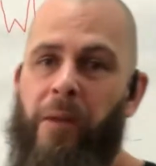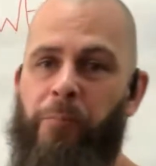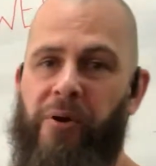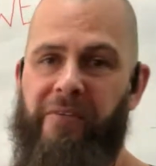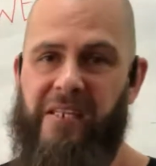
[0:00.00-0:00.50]

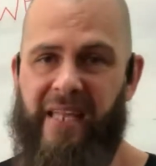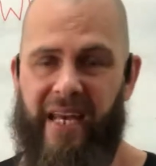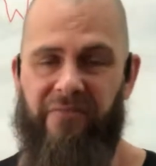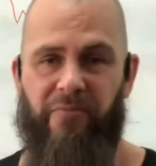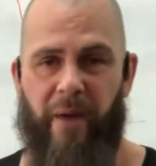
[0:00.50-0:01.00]
privy to
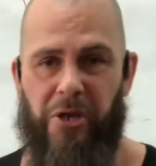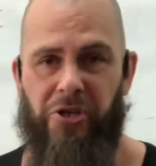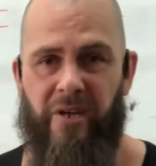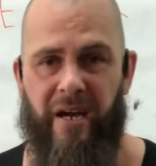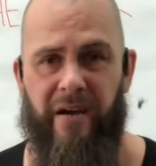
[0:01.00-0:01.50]
that
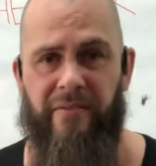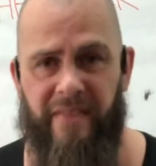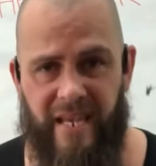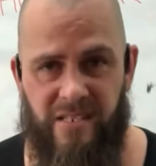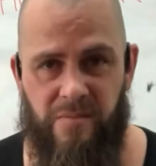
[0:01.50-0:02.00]
information
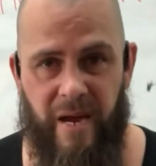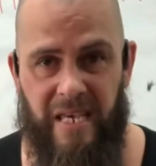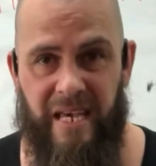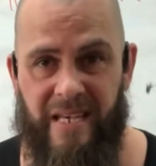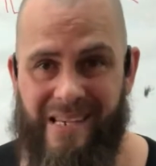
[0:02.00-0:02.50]
thanks to my
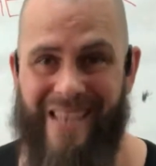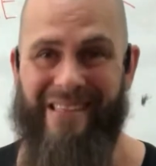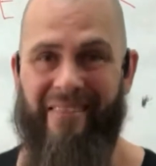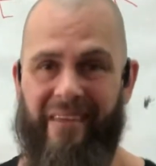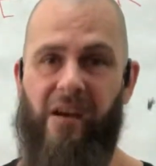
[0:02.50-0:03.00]
years as
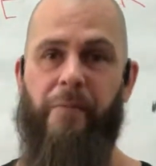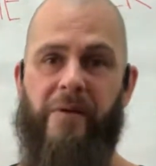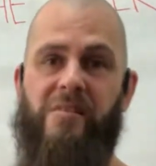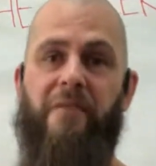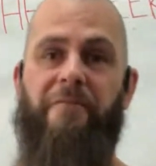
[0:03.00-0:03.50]
a
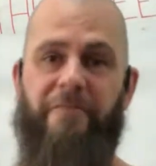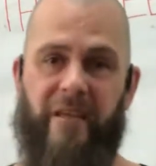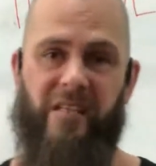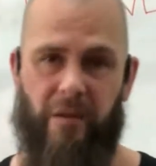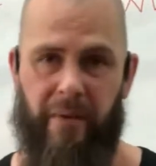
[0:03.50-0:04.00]
therapist of
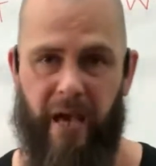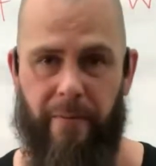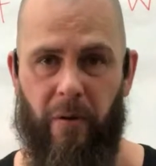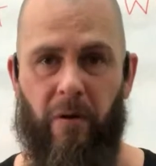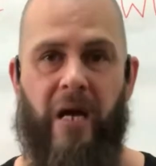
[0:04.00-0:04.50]
fixing
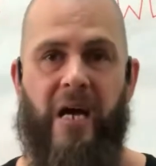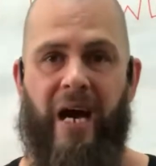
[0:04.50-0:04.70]
people.